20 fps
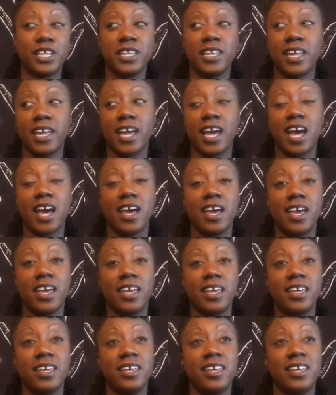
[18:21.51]
Like
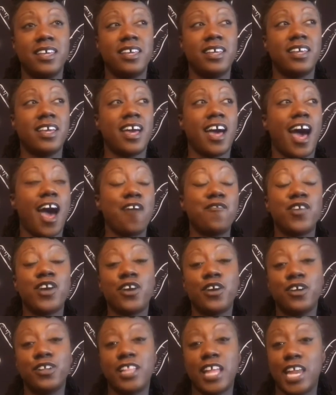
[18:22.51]
I've
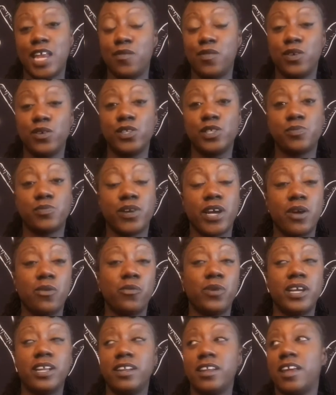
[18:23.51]
heard that if you spray
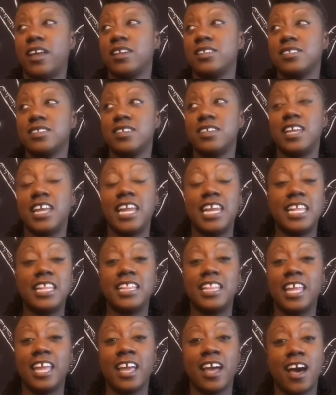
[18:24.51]
Windex on anything,